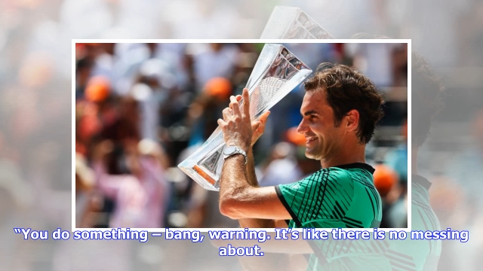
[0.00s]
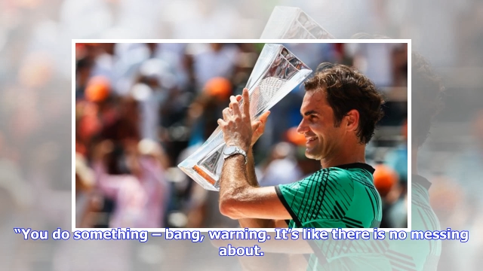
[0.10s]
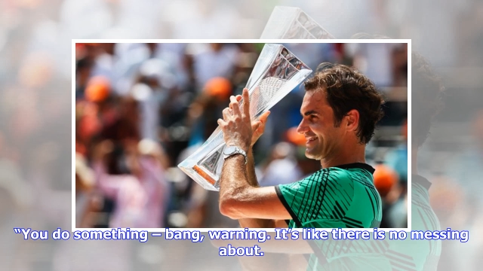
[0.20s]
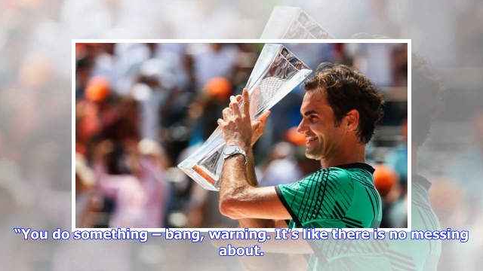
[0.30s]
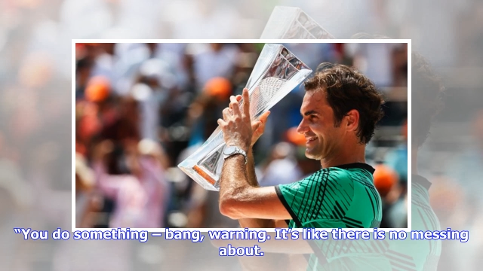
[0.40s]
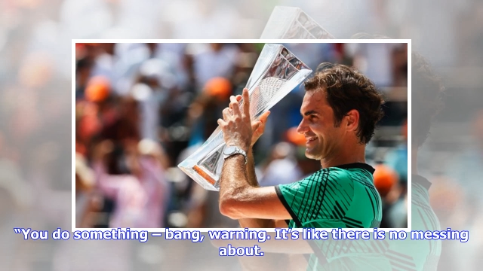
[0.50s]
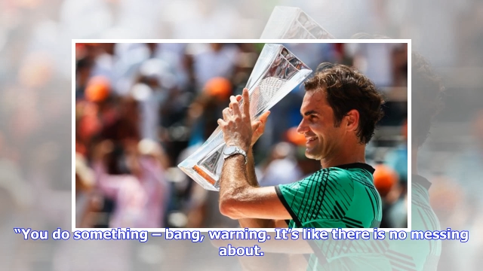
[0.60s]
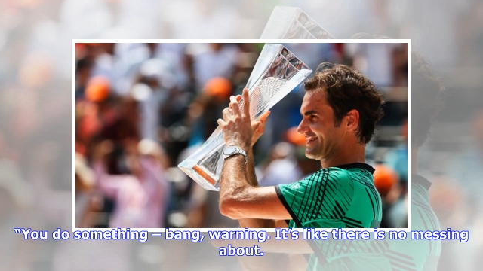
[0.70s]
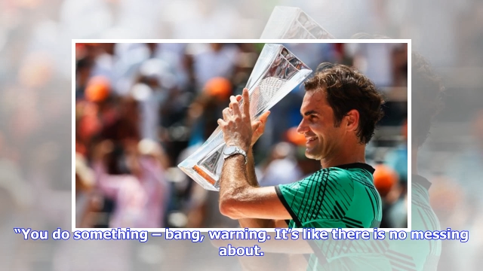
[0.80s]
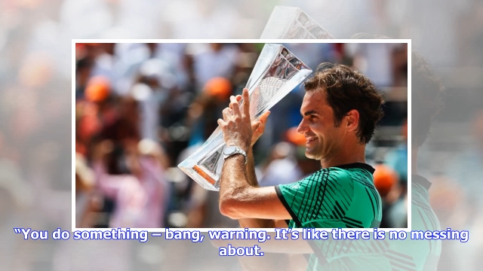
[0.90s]

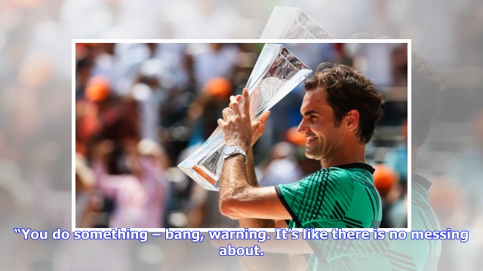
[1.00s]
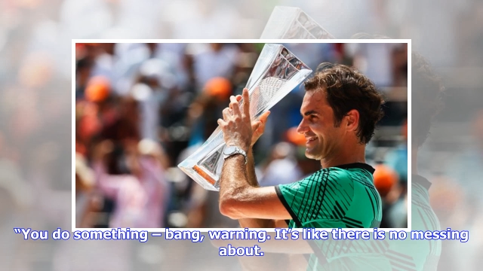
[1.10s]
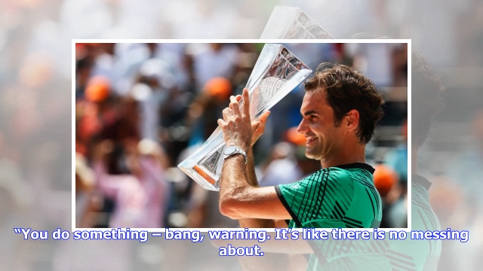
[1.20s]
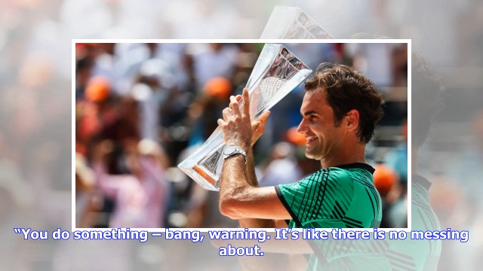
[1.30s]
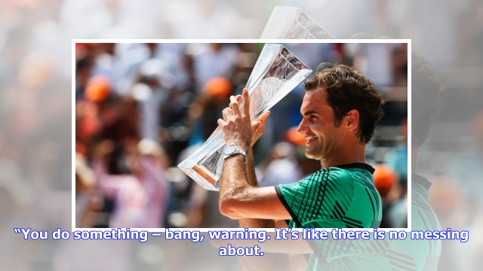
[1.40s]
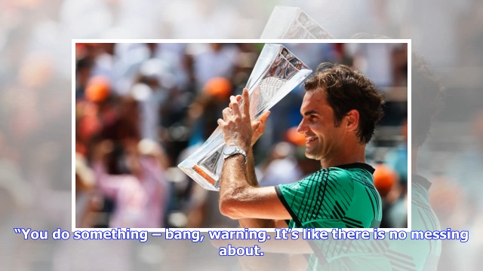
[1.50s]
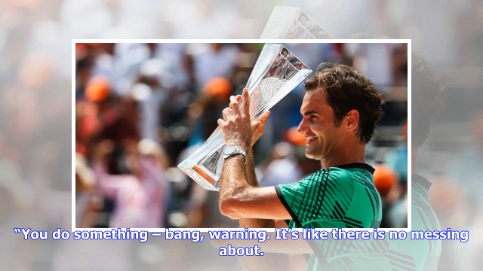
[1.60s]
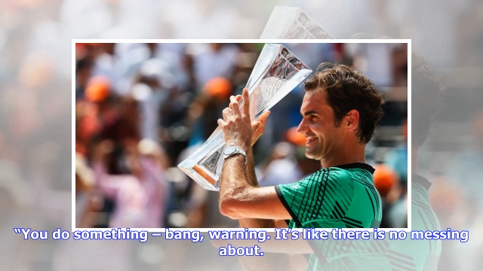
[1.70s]
[no speech]